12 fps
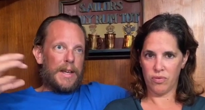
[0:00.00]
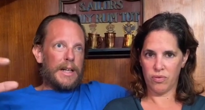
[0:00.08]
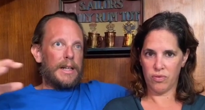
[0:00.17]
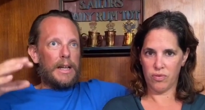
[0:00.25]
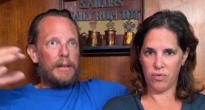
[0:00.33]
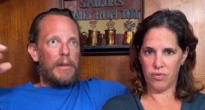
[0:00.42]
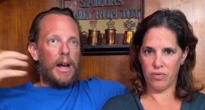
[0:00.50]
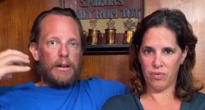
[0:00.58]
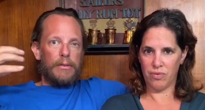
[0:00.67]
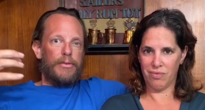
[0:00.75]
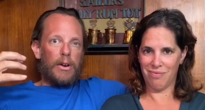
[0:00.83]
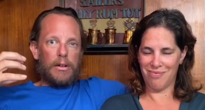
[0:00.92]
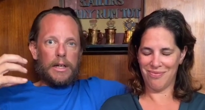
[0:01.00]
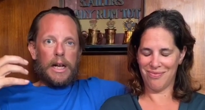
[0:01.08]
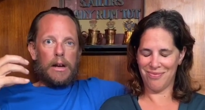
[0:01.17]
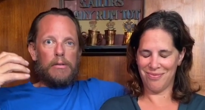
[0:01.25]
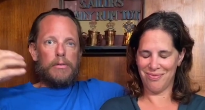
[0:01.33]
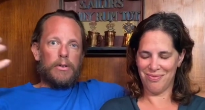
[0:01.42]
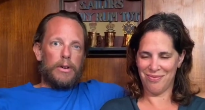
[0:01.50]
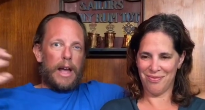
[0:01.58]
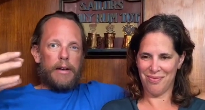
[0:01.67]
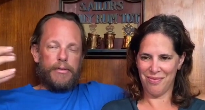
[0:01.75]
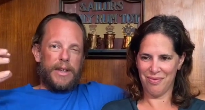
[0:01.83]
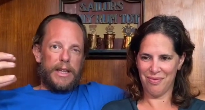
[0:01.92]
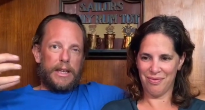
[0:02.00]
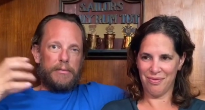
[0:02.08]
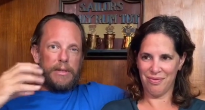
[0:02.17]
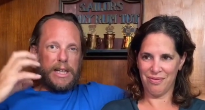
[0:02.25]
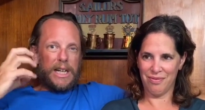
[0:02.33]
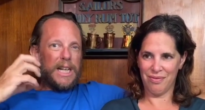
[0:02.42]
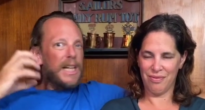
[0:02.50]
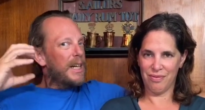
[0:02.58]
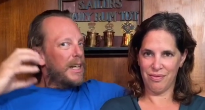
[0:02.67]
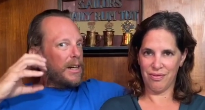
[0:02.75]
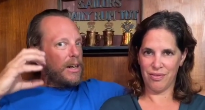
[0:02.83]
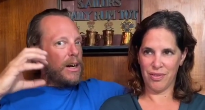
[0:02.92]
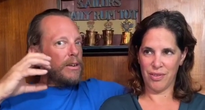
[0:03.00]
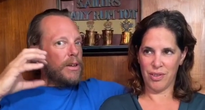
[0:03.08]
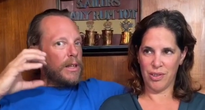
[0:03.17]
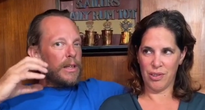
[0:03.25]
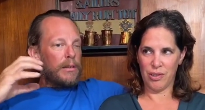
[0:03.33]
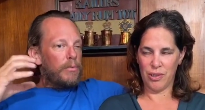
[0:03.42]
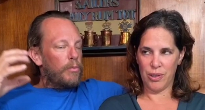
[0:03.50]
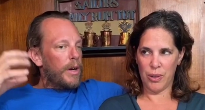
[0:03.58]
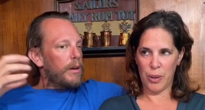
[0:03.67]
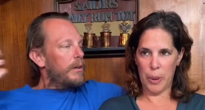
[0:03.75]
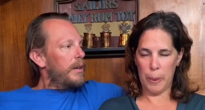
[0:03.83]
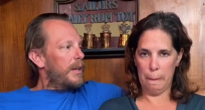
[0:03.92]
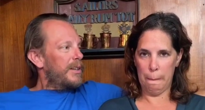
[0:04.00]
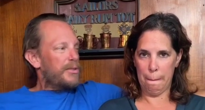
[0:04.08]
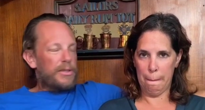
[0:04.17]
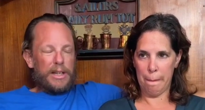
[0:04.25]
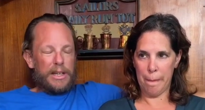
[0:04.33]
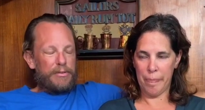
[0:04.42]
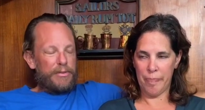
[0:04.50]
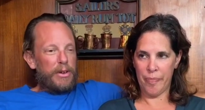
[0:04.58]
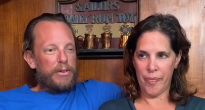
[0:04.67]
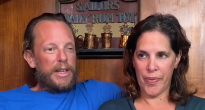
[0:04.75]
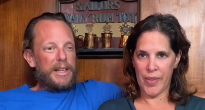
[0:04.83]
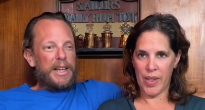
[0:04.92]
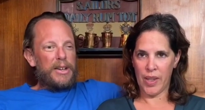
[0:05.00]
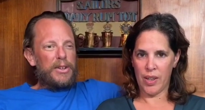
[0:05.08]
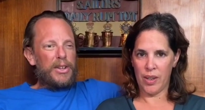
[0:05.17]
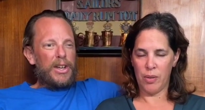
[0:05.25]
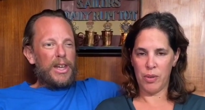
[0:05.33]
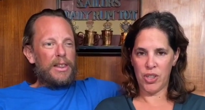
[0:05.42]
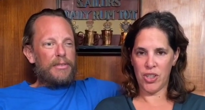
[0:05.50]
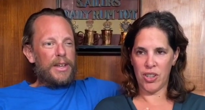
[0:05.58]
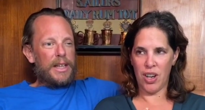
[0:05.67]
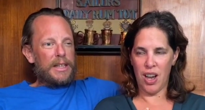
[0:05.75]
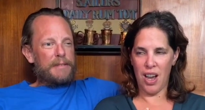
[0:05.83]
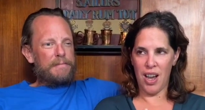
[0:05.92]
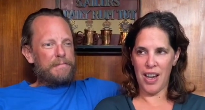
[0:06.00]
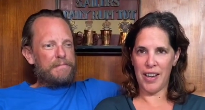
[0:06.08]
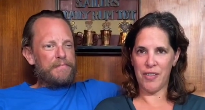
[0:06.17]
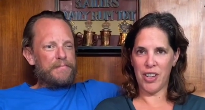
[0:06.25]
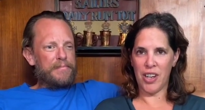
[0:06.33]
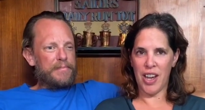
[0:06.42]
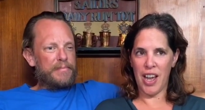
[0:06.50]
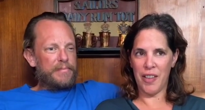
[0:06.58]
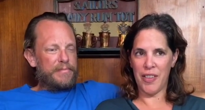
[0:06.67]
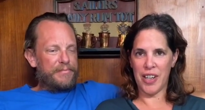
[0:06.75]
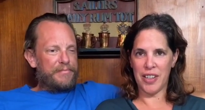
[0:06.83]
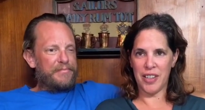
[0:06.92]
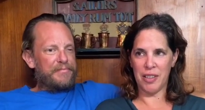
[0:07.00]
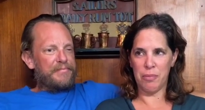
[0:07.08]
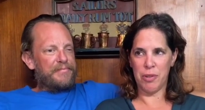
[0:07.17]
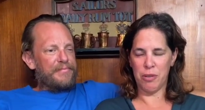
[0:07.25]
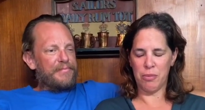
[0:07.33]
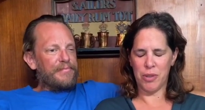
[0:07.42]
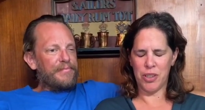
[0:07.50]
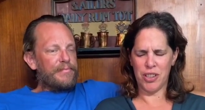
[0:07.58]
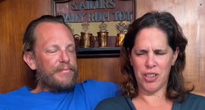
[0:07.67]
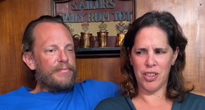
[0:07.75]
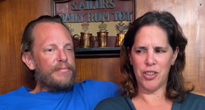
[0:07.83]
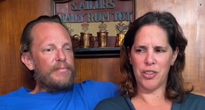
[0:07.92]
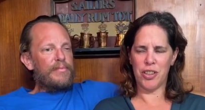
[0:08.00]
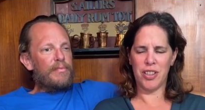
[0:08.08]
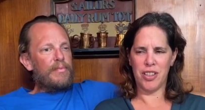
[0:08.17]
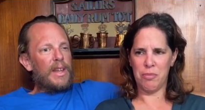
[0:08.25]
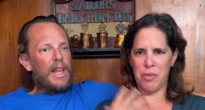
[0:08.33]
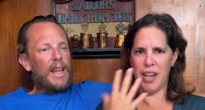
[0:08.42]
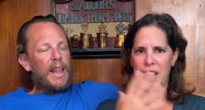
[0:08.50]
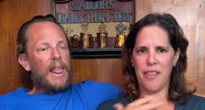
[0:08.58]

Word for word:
Speaker 1: think that mine are falling out or that feeling, but they're a really weird and interesting floating te- teeth which feeling.
Speaker 2: I have not had that symptom, which is interesting, but I